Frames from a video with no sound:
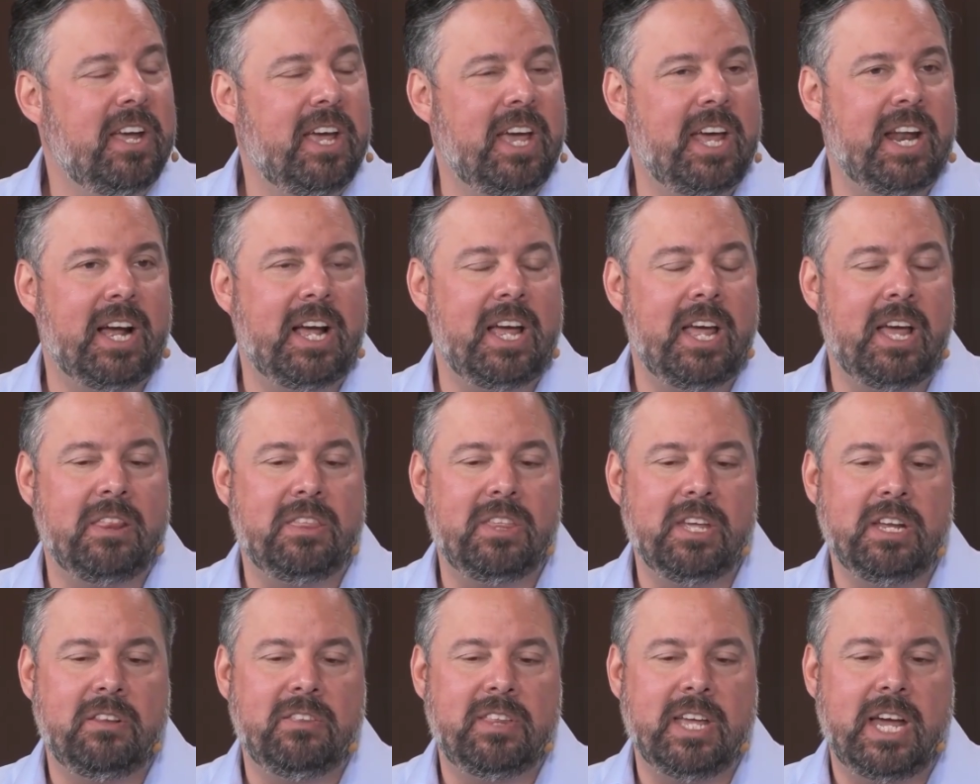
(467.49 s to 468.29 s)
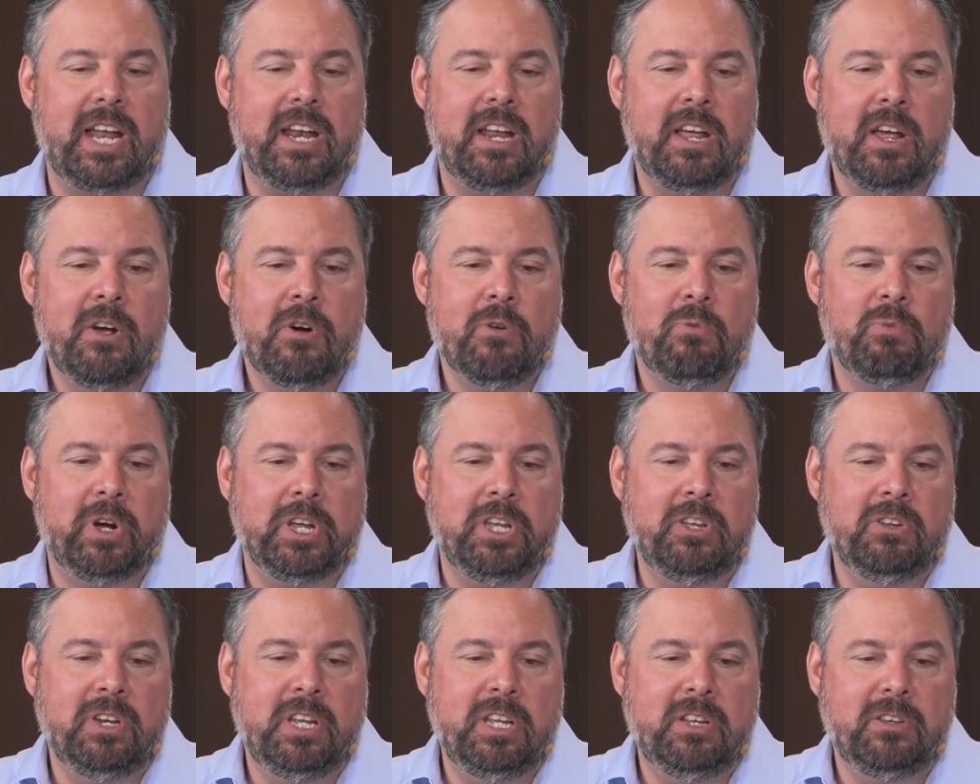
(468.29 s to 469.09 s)
And I think that
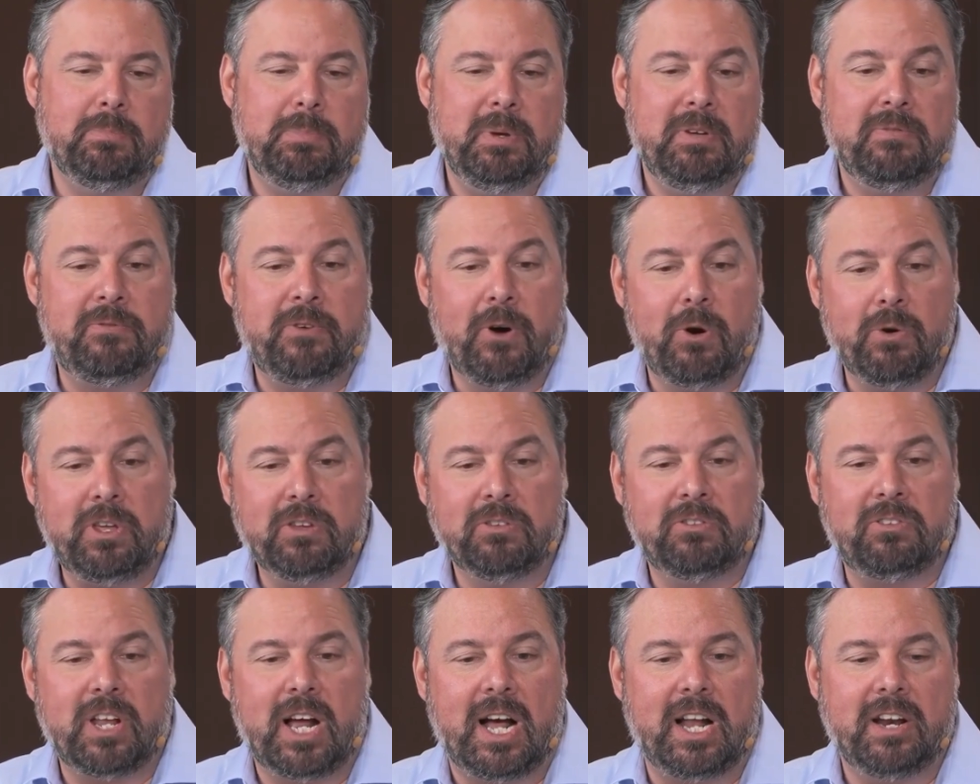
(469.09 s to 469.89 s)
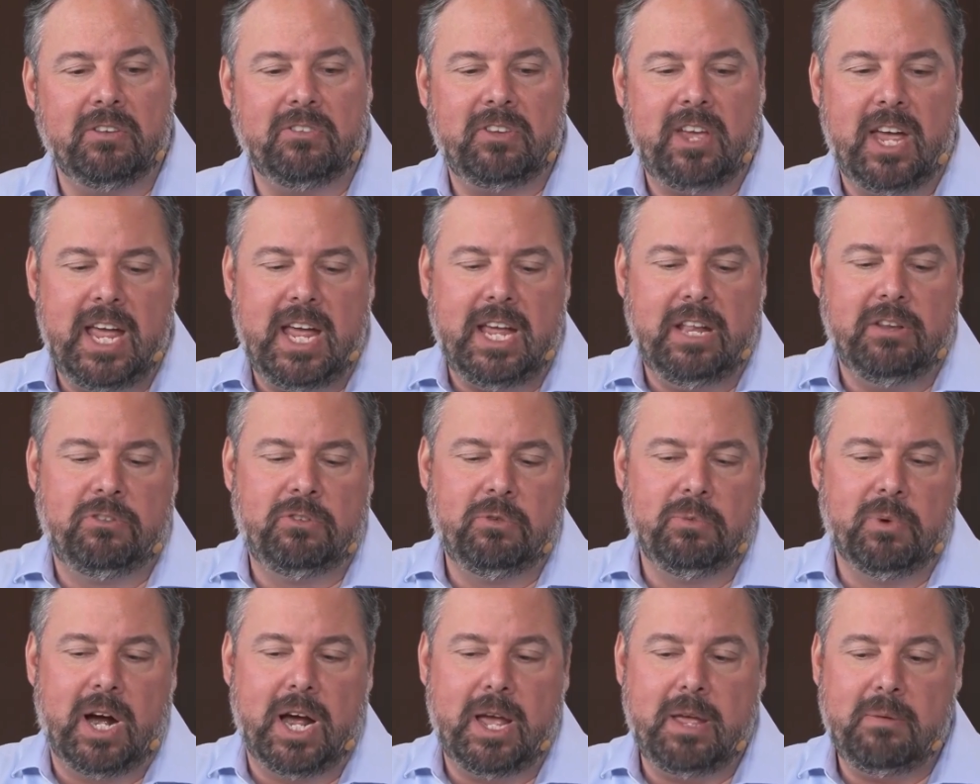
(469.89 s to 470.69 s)
what you need to be focused on is, hey,
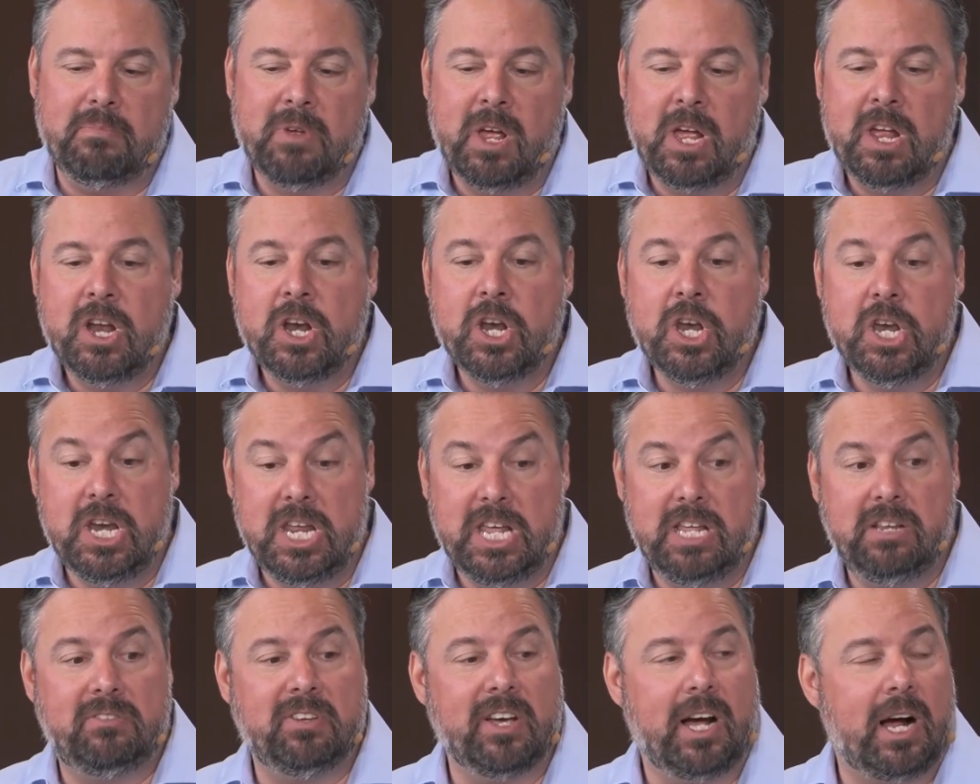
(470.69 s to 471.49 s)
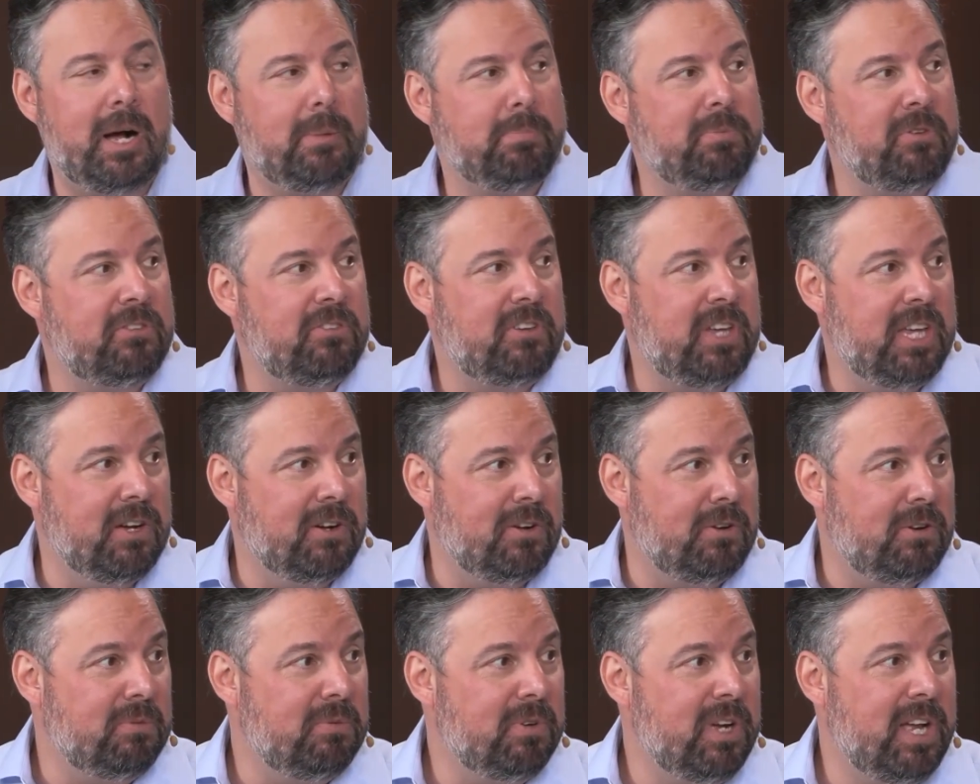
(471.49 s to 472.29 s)
do I need to
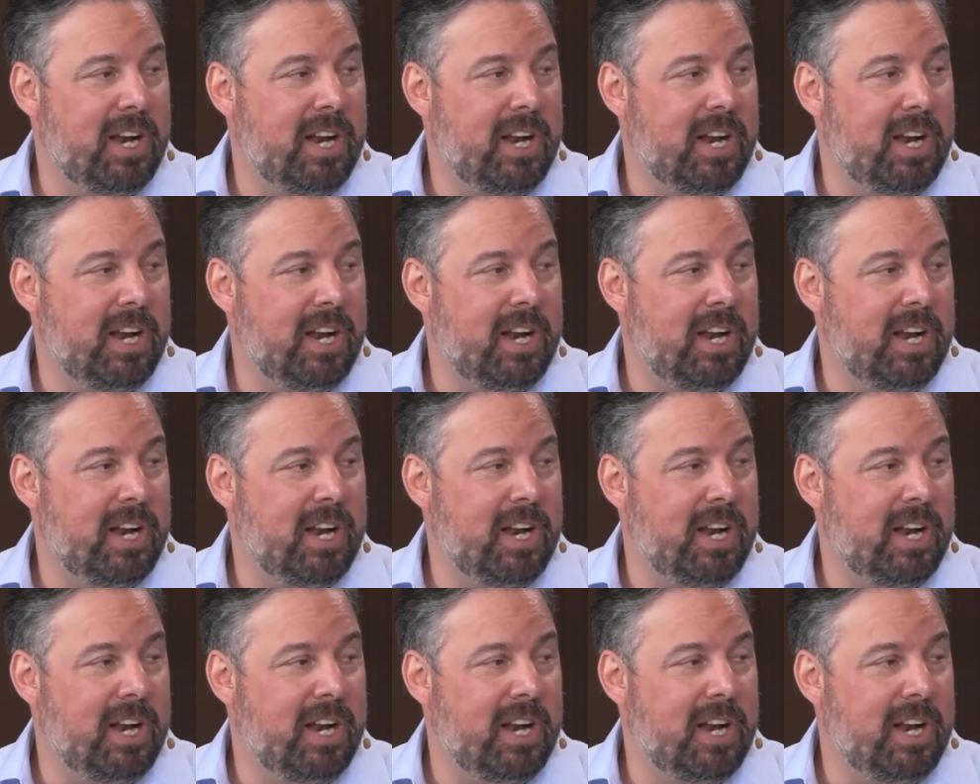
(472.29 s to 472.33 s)
upskill?